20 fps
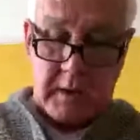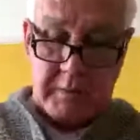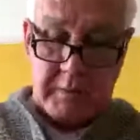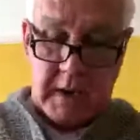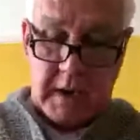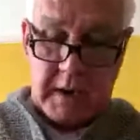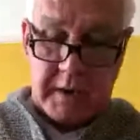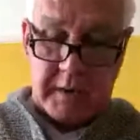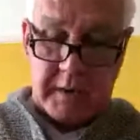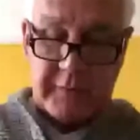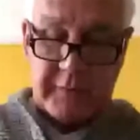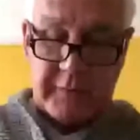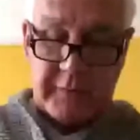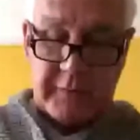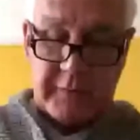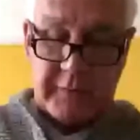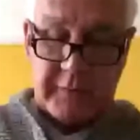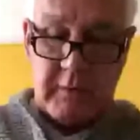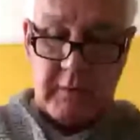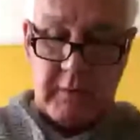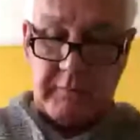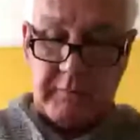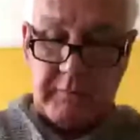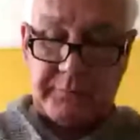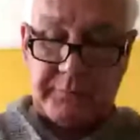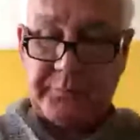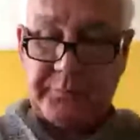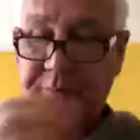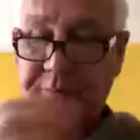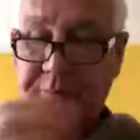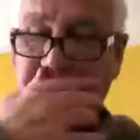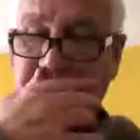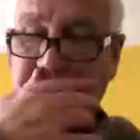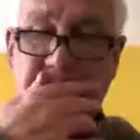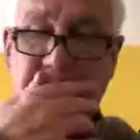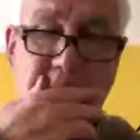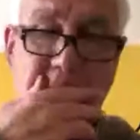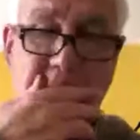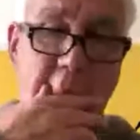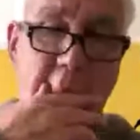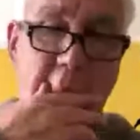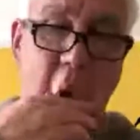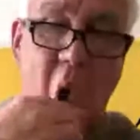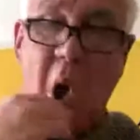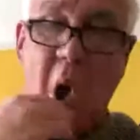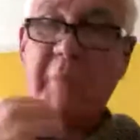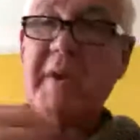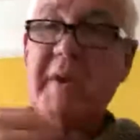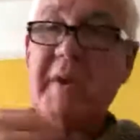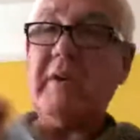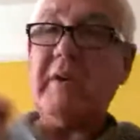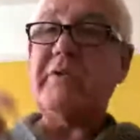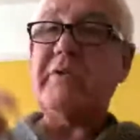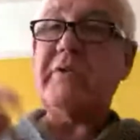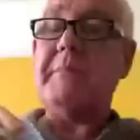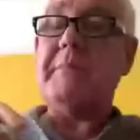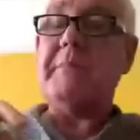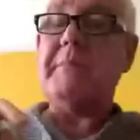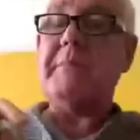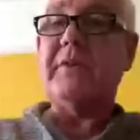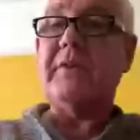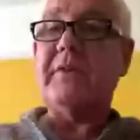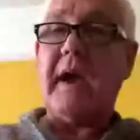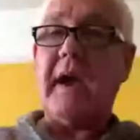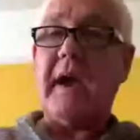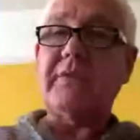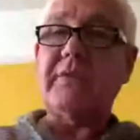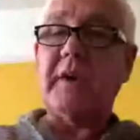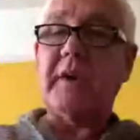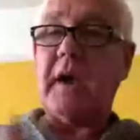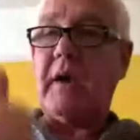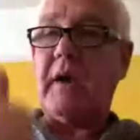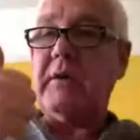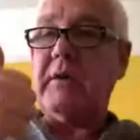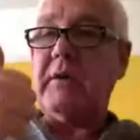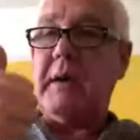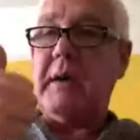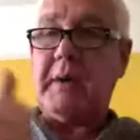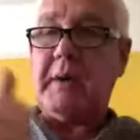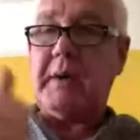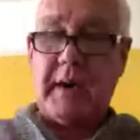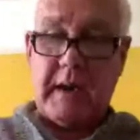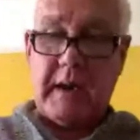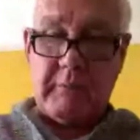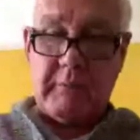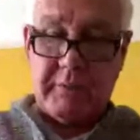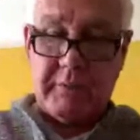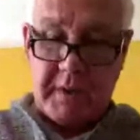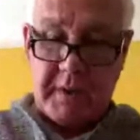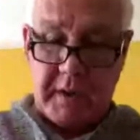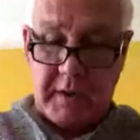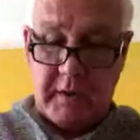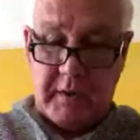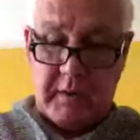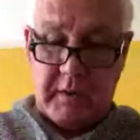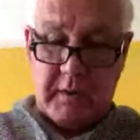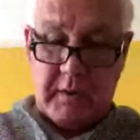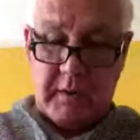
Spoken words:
Be handy to know. I mean, you can send me a text and go, yeah, mate, that was me.